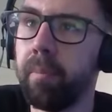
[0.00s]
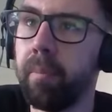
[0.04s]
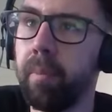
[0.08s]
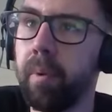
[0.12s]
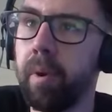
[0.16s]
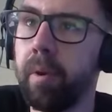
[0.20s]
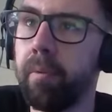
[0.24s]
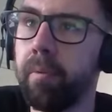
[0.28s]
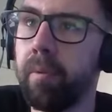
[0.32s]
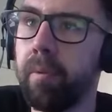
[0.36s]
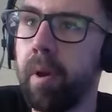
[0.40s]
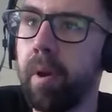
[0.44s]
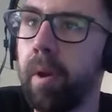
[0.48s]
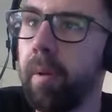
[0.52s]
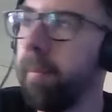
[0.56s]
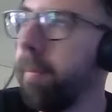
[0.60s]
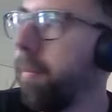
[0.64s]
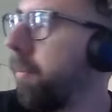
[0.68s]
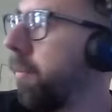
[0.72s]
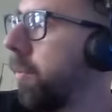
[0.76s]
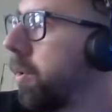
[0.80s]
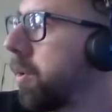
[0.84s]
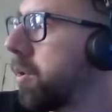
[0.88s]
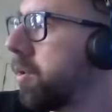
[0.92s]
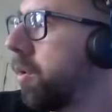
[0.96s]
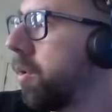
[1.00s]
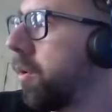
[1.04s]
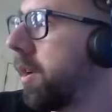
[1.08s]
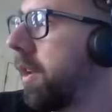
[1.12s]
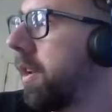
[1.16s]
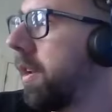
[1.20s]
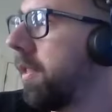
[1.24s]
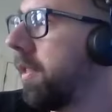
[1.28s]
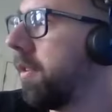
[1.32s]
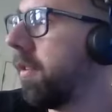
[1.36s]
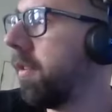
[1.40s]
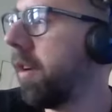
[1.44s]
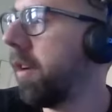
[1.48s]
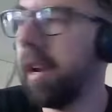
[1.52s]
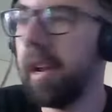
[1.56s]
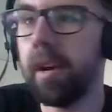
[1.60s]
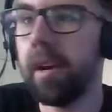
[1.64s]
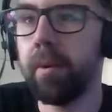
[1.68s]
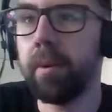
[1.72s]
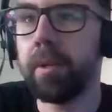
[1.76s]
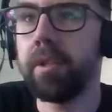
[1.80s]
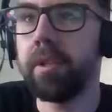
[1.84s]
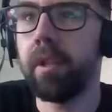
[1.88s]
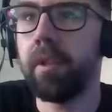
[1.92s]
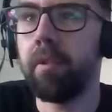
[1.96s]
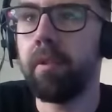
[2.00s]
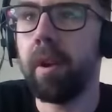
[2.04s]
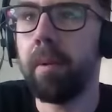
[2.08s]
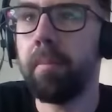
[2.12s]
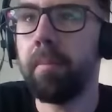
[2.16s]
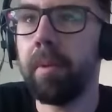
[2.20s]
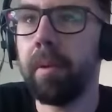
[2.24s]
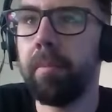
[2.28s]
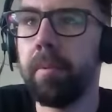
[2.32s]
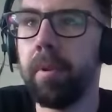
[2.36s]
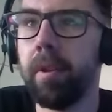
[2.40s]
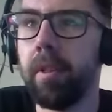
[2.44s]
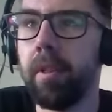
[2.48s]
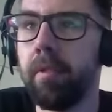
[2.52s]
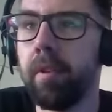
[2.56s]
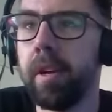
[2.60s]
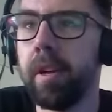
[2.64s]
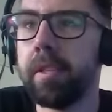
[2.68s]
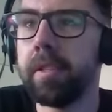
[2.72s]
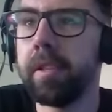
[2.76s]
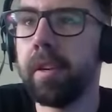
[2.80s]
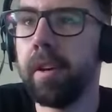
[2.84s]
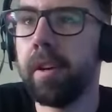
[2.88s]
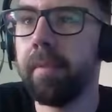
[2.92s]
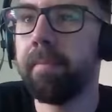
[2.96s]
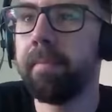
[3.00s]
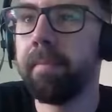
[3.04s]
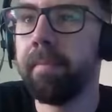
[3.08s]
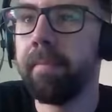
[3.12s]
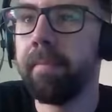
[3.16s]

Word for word: we're, um, we're talking in the right language to the right people at the right time.